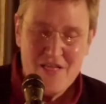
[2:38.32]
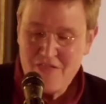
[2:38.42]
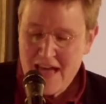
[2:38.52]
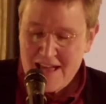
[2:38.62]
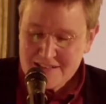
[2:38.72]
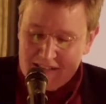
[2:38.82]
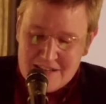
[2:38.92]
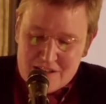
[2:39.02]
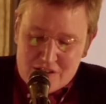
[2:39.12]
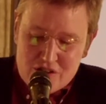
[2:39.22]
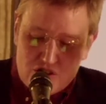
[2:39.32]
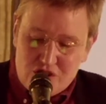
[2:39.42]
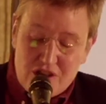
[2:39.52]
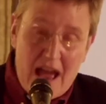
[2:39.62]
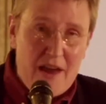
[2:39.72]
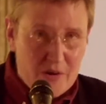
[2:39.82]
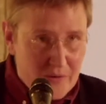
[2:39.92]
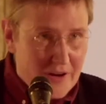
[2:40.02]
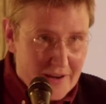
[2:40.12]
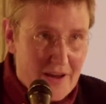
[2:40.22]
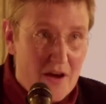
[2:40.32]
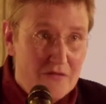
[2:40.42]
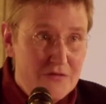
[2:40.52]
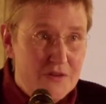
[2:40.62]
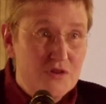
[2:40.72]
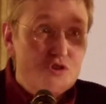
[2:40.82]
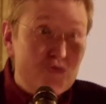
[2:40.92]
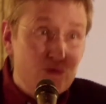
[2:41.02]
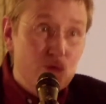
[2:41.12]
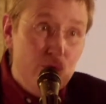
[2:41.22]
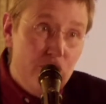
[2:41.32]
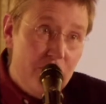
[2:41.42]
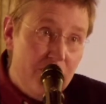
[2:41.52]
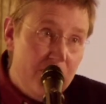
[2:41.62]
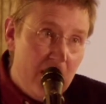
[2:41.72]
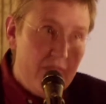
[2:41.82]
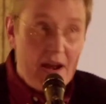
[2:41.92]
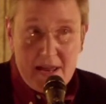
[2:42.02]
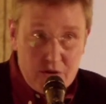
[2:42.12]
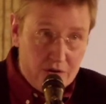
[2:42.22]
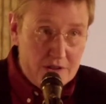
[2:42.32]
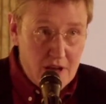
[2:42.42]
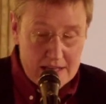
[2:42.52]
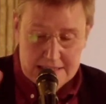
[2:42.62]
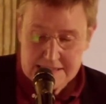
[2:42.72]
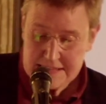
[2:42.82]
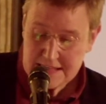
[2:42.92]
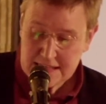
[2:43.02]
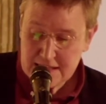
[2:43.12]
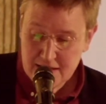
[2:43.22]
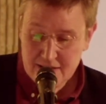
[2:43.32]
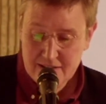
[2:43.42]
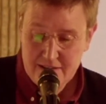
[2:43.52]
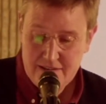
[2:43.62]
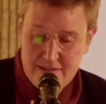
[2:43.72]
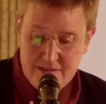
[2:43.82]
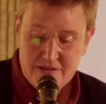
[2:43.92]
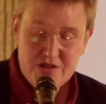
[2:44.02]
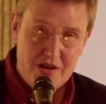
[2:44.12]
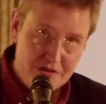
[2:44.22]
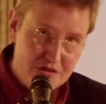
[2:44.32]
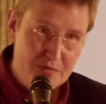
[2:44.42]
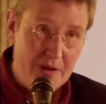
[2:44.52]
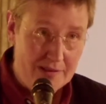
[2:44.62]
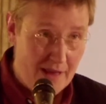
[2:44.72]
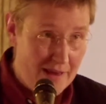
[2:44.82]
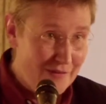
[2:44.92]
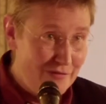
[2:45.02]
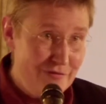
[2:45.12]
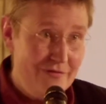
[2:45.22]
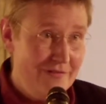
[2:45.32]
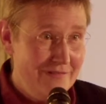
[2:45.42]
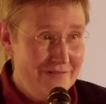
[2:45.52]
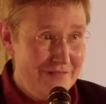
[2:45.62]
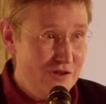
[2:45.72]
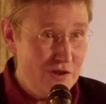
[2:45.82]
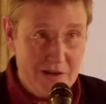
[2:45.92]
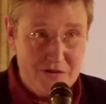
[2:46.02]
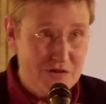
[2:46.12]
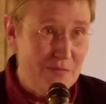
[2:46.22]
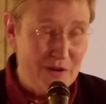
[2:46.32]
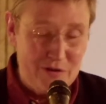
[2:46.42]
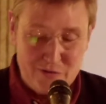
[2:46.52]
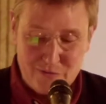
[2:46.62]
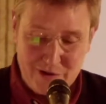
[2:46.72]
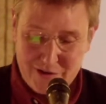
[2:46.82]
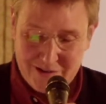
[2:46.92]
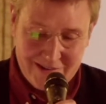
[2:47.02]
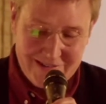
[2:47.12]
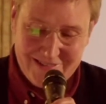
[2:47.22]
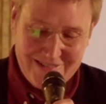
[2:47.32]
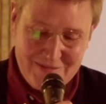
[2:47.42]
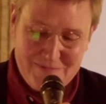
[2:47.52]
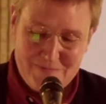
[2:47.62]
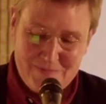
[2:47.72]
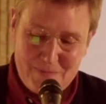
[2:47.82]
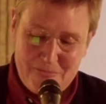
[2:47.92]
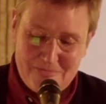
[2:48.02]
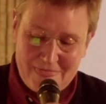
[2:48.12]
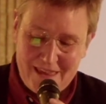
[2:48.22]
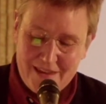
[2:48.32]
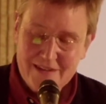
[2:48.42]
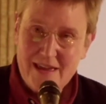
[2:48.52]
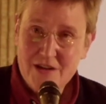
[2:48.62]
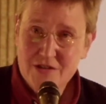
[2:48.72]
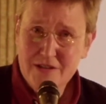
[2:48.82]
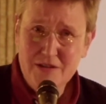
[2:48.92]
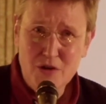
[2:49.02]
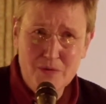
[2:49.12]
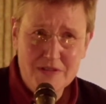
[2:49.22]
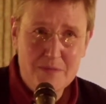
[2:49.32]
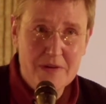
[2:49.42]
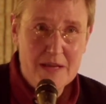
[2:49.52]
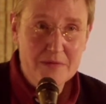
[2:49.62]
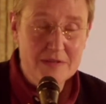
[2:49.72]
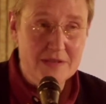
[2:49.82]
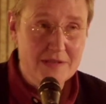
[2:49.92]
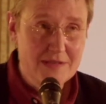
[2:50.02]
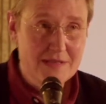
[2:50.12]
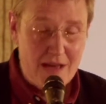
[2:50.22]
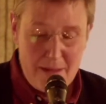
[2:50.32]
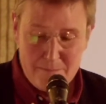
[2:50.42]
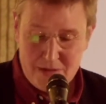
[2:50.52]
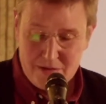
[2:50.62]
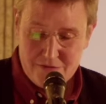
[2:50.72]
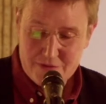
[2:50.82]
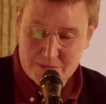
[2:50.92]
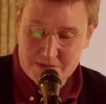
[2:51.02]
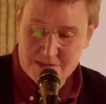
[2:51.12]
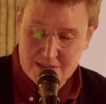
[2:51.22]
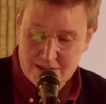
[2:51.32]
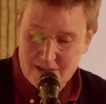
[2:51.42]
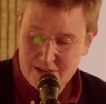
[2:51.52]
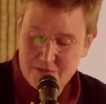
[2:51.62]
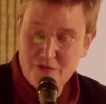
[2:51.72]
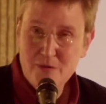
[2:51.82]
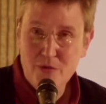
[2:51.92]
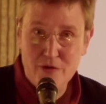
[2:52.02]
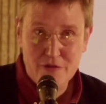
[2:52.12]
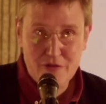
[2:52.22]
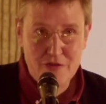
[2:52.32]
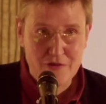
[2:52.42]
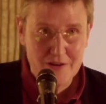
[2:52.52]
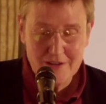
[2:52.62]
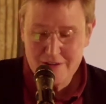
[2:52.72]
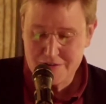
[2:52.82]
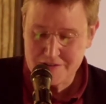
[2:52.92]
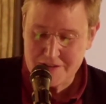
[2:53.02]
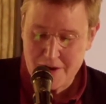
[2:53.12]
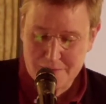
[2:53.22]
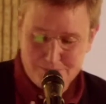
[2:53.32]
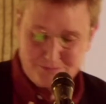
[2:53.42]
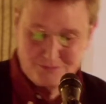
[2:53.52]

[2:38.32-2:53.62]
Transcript: that shattering of the truth that I could not sing changed my life, changed my career. And actually, no one's been able to stop me from singing for more than 30 years now.